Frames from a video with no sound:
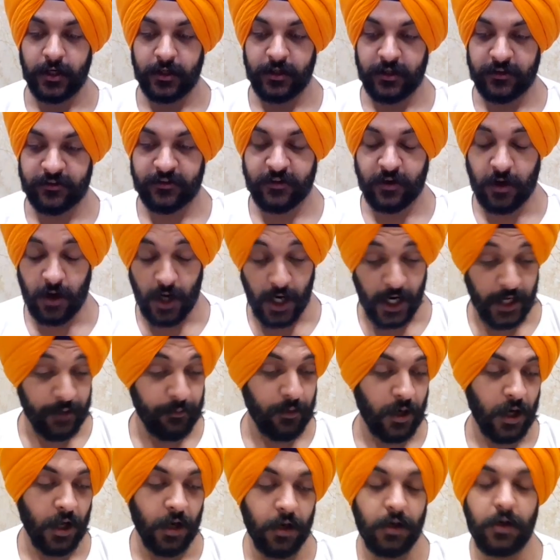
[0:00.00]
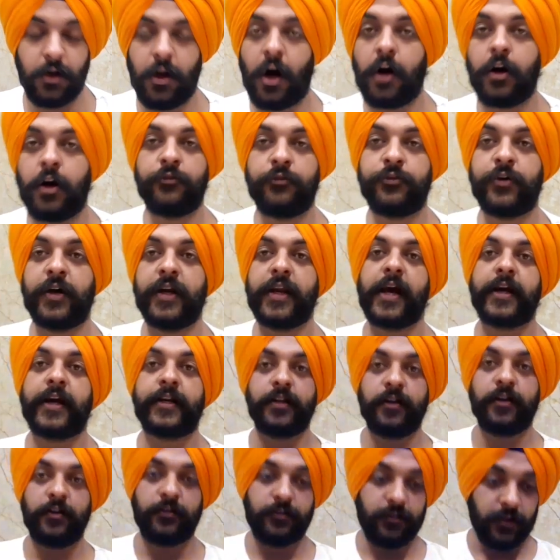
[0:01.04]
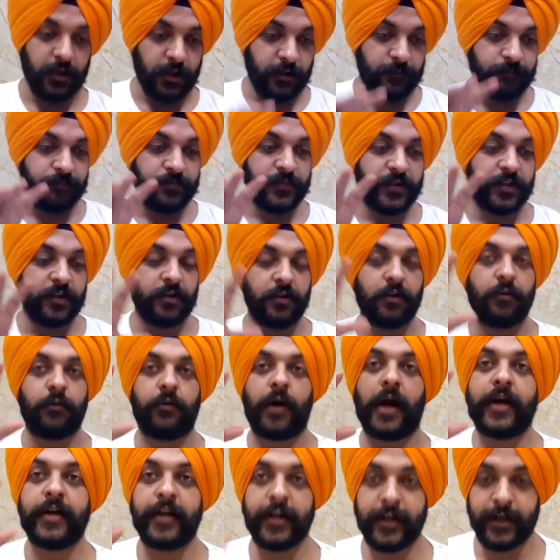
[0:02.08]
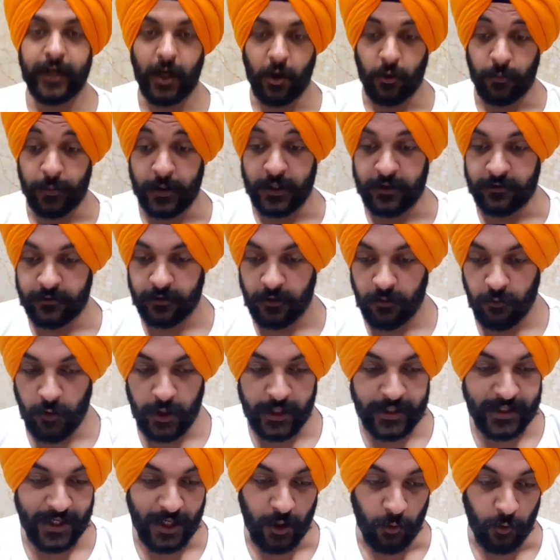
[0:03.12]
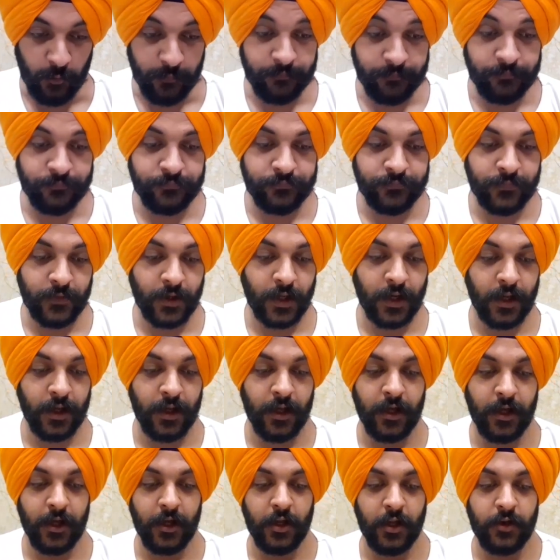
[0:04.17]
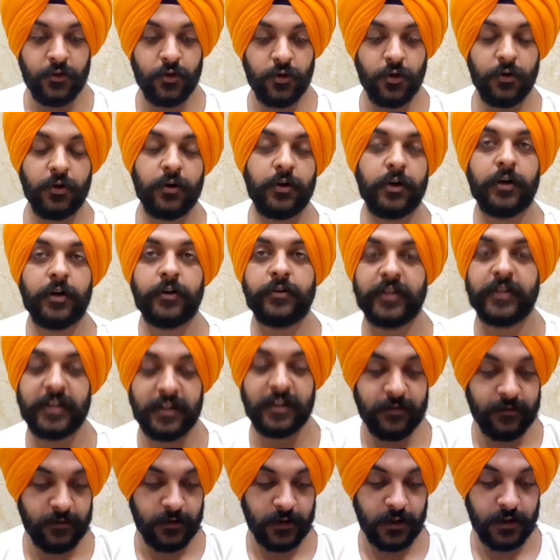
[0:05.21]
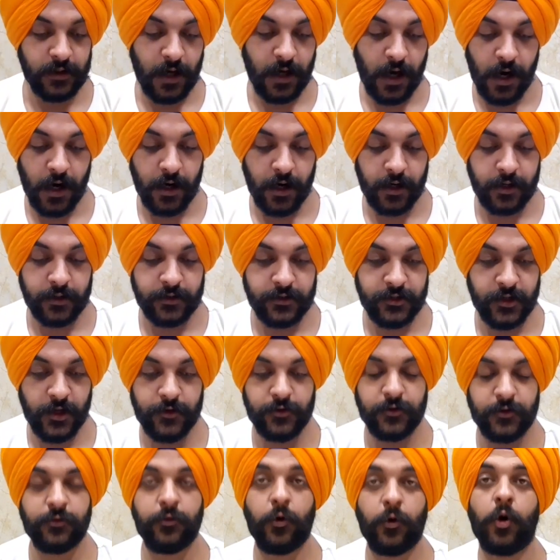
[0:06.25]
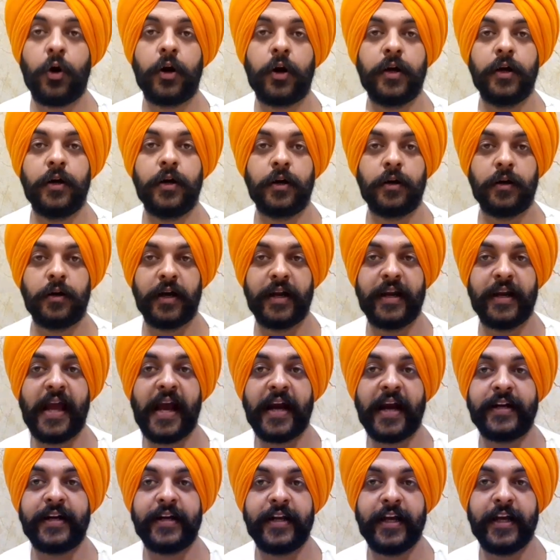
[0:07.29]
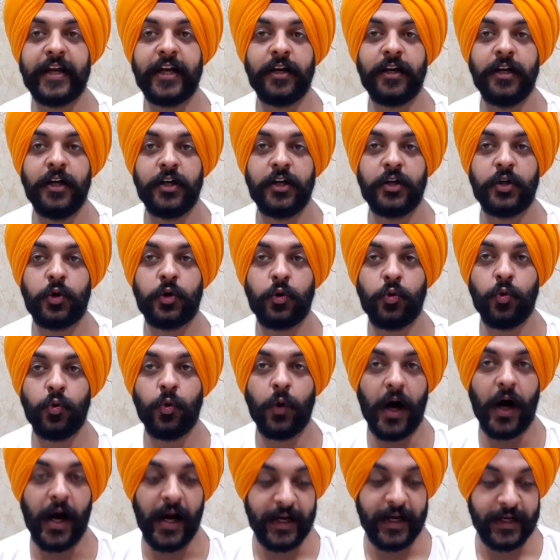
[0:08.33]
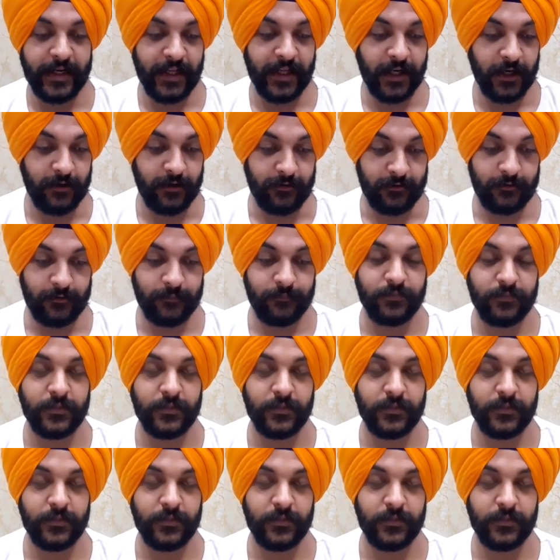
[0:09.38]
describe a lot of connectors. Write it down, please, right now. So these are just for connecting two ideas,